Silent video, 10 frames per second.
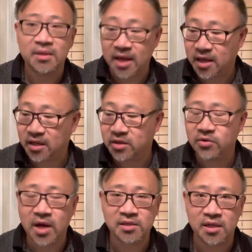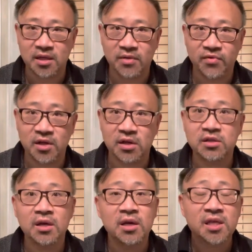like in the 2018 vintage,
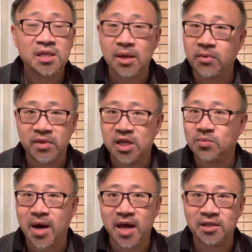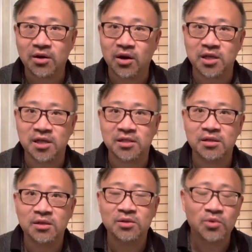some of these wines are just
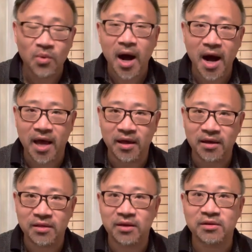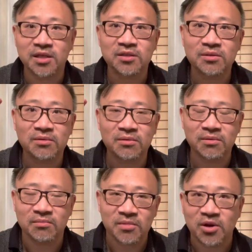too high. They're just,
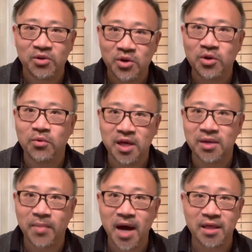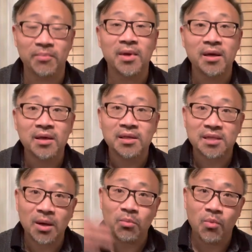you know, you don't need to buy them.
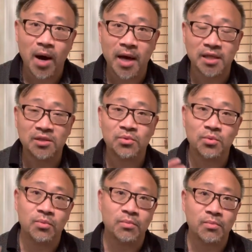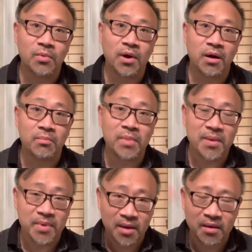Some wines are
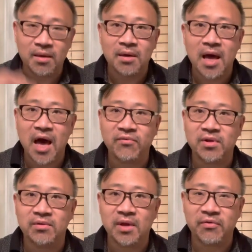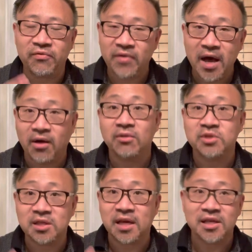maybe having a uh, fell,
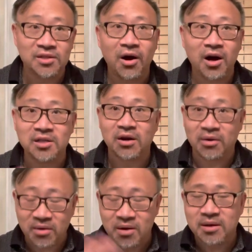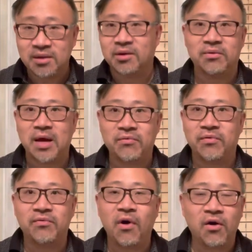just like stocks are, you know, have a
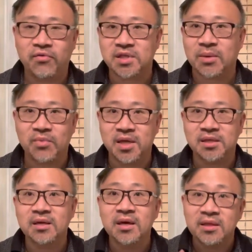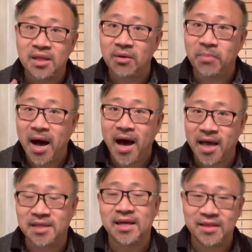fall for some reason. They're
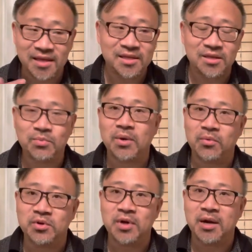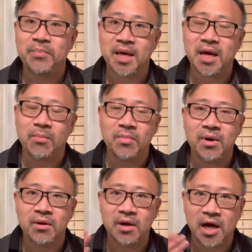buys. And this is what we're trying to pick up
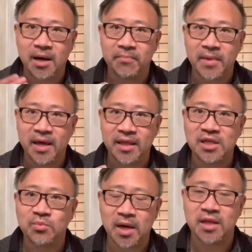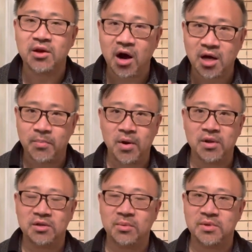um, and that's what I talk about in
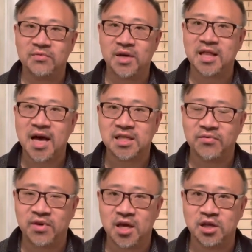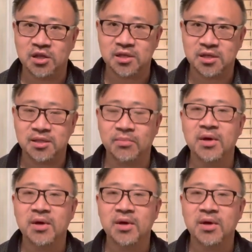terms of the classification system,